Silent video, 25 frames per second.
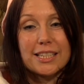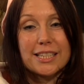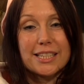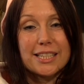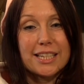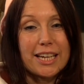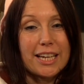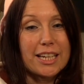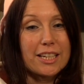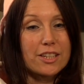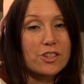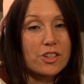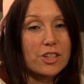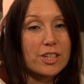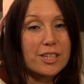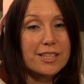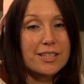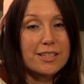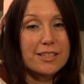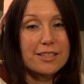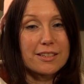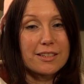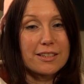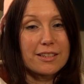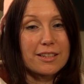say
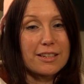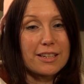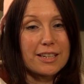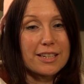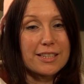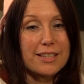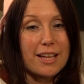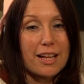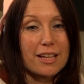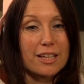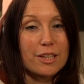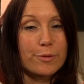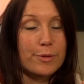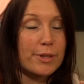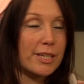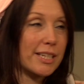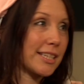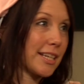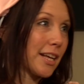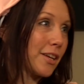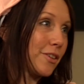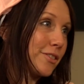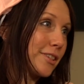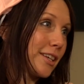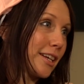just exactly what it
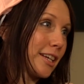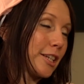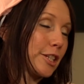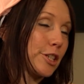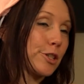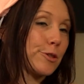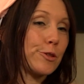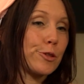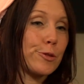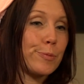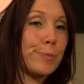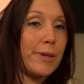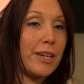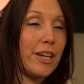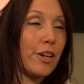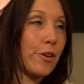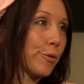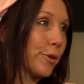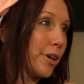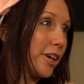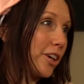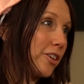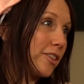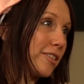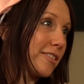sounds like. It's just being
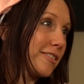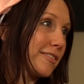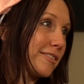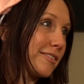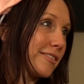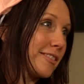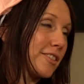real.